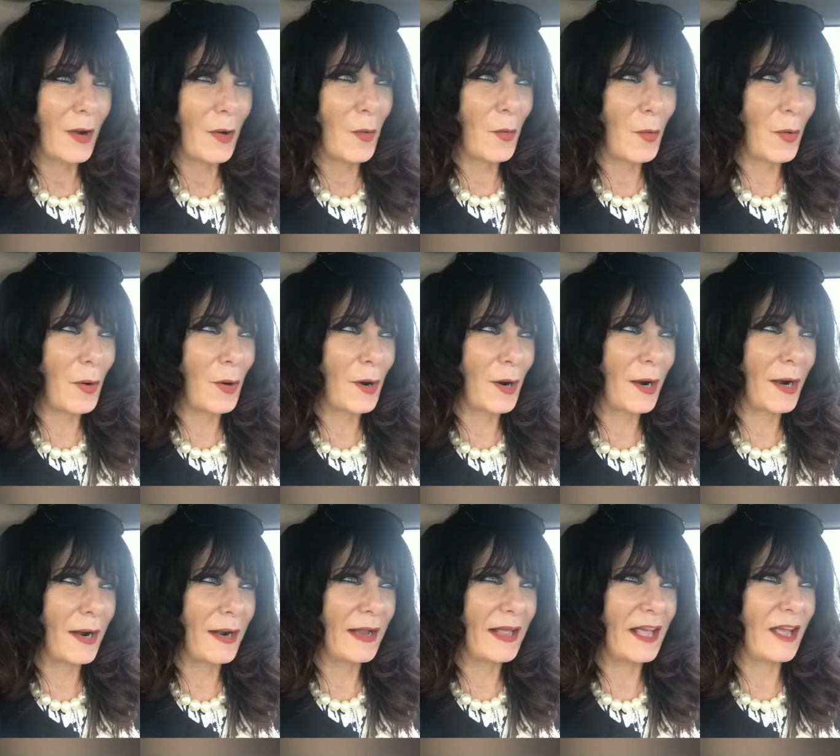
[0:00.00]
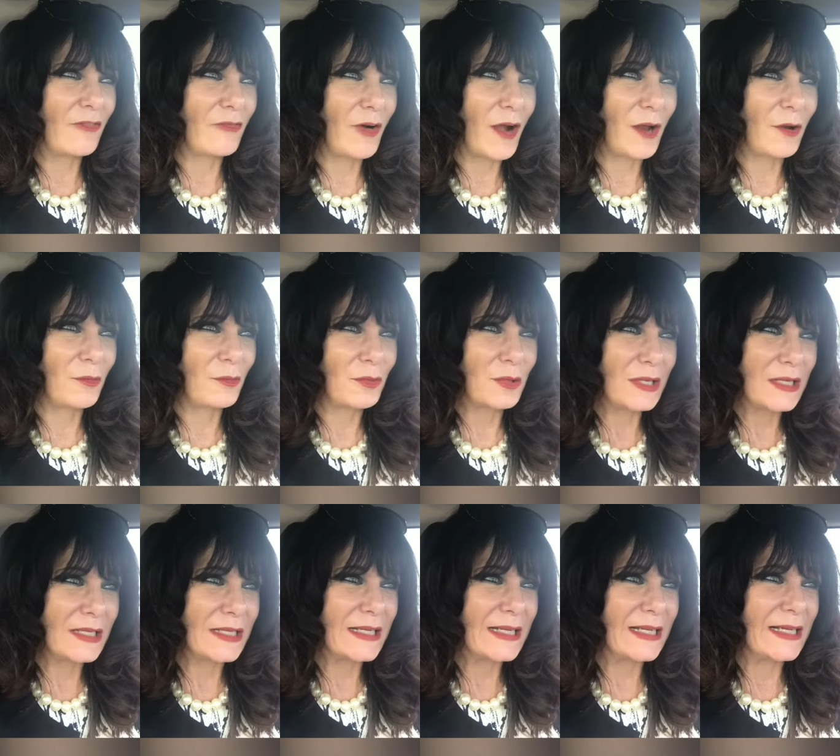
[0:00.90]
or if I
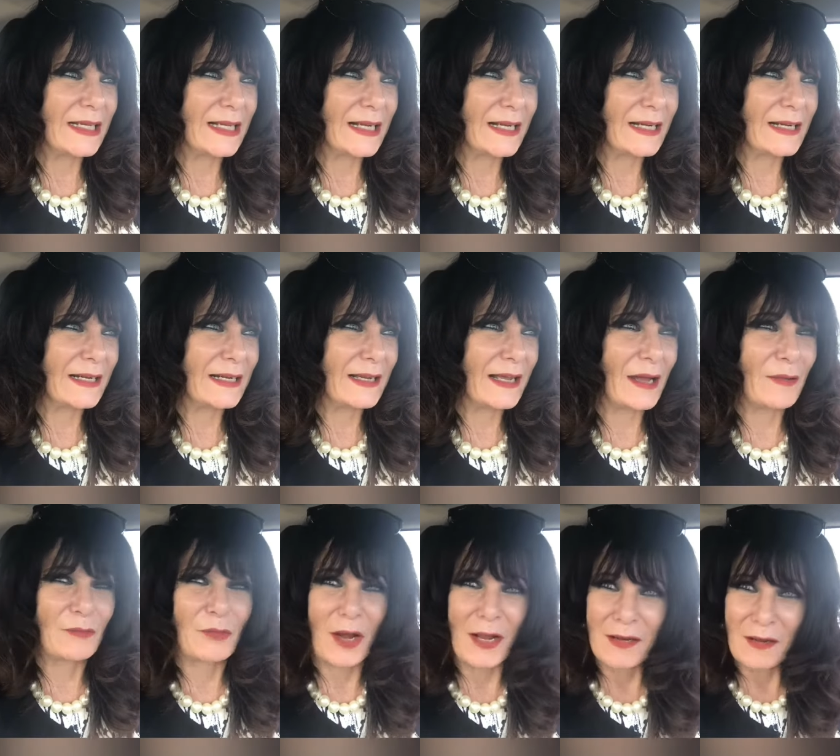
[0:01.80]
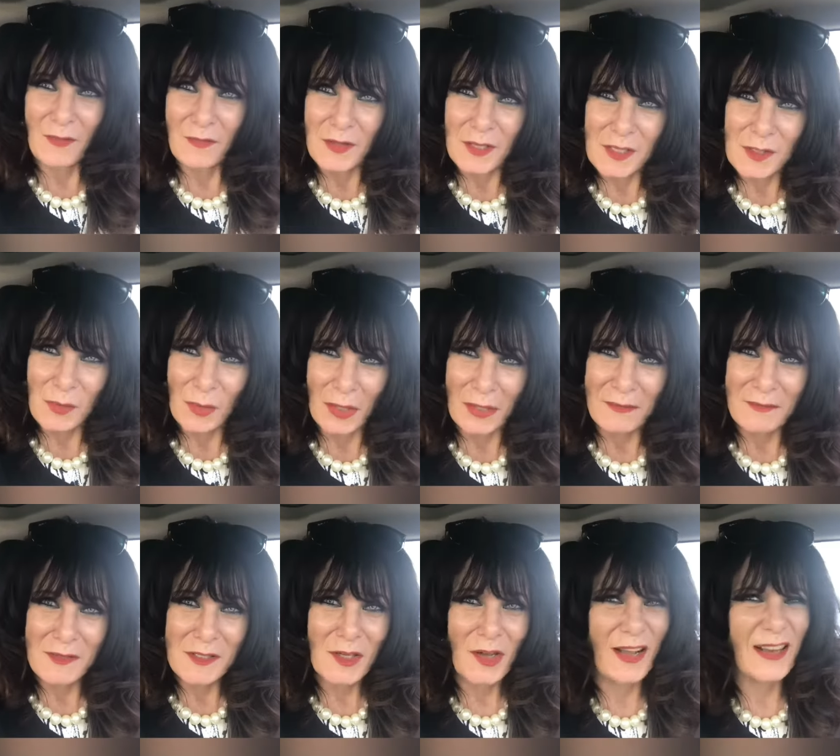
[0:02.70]
really am right on this one.
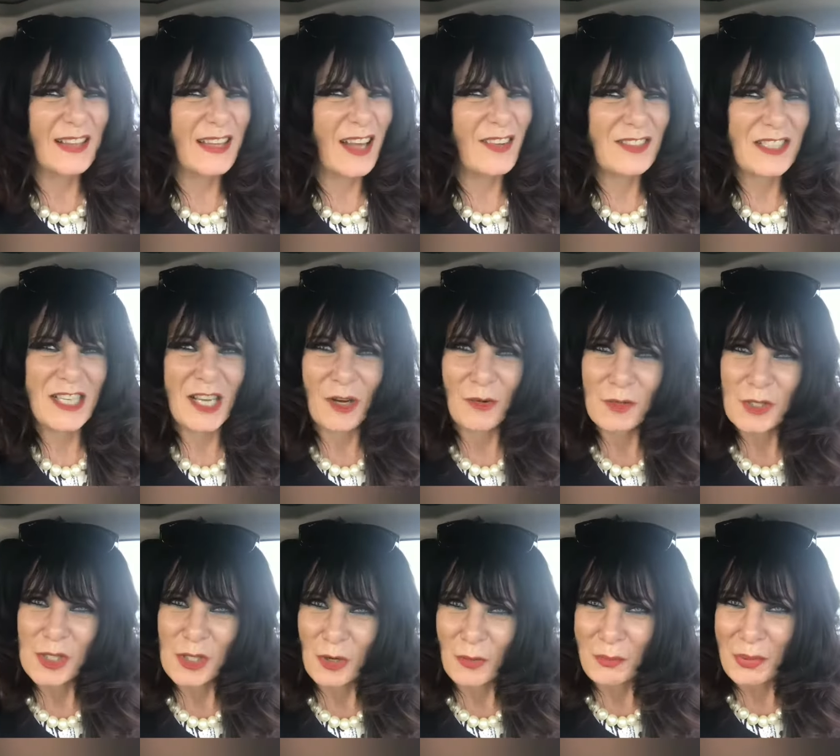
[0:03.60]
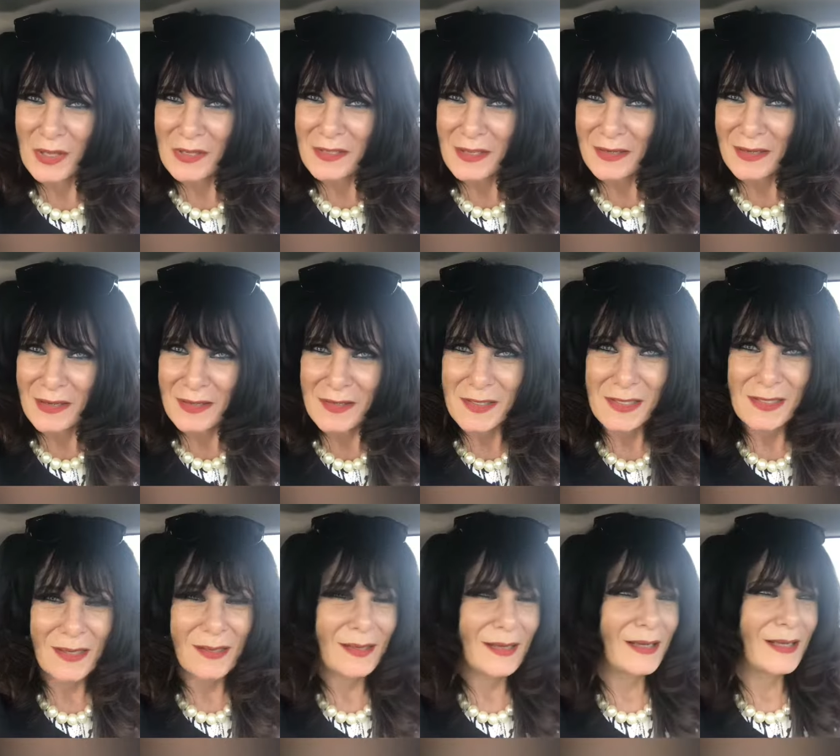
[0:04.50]
So I'd love to hear what your opinion
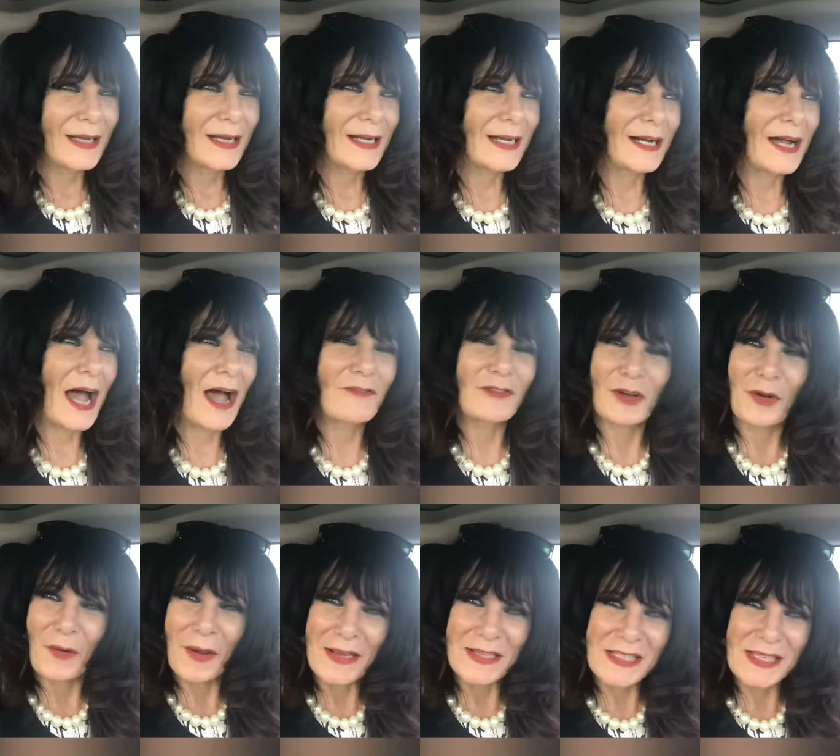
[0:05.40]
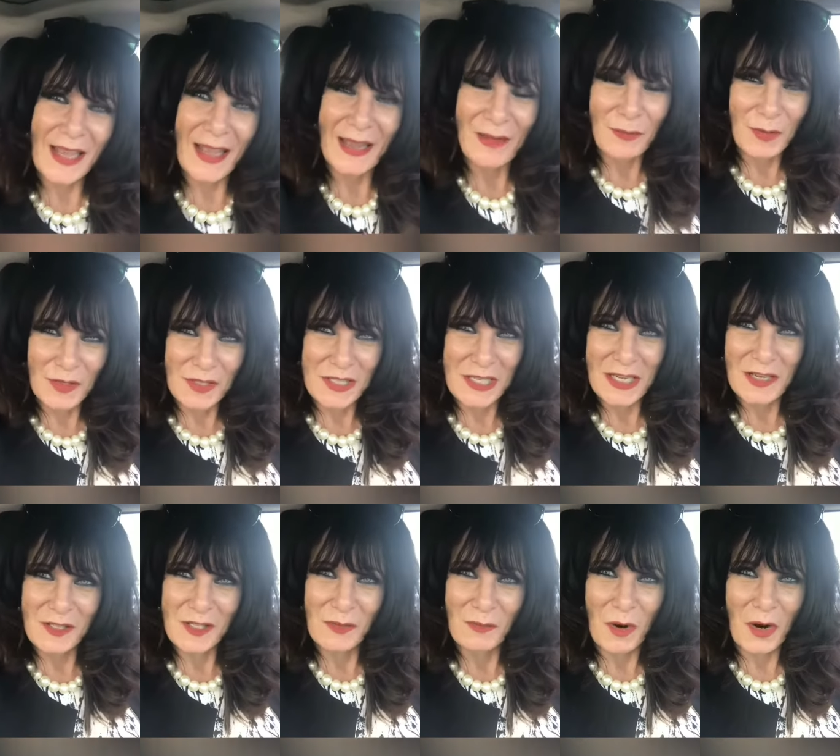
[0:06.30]
is. Have a great day, and we'll
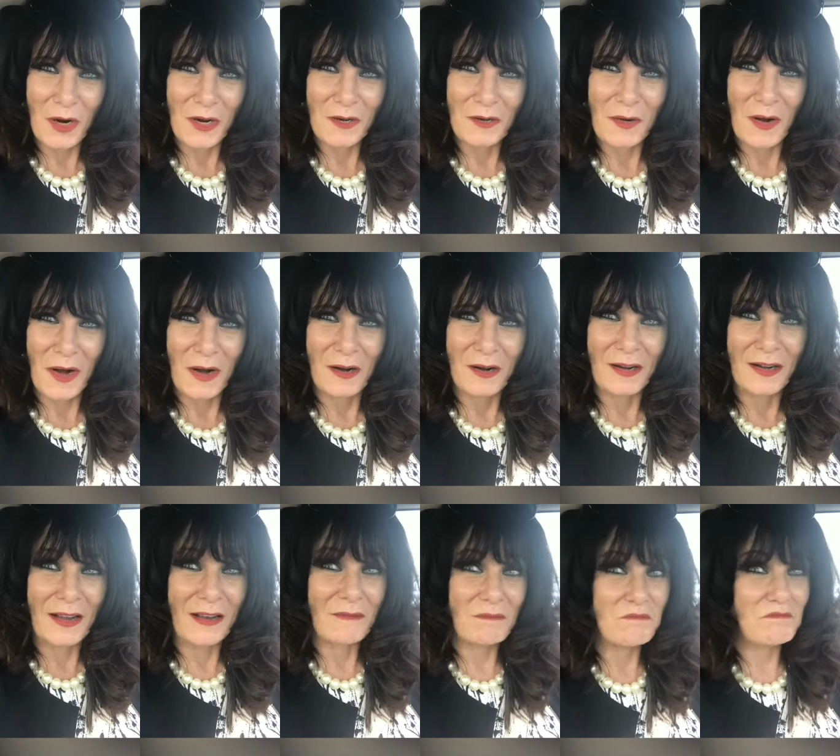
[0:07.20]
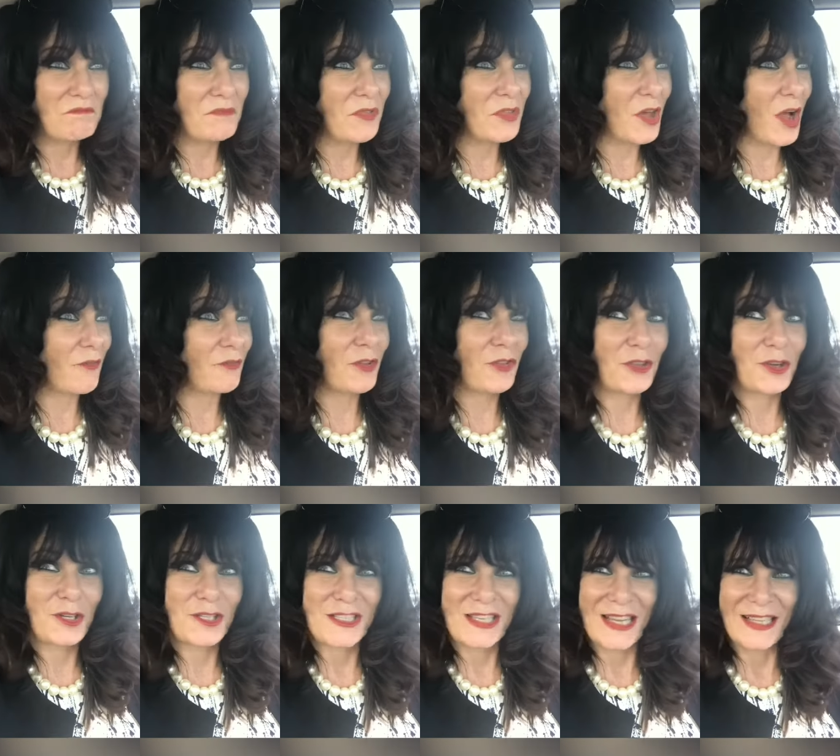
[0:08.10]
see you tomorrow on Thoughtful
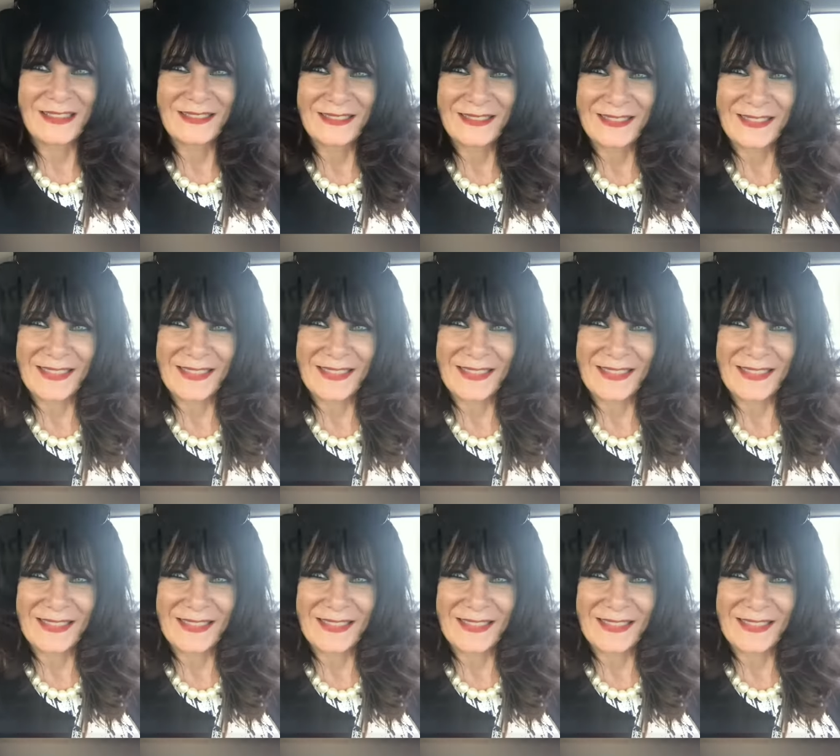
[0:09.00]
Thursday.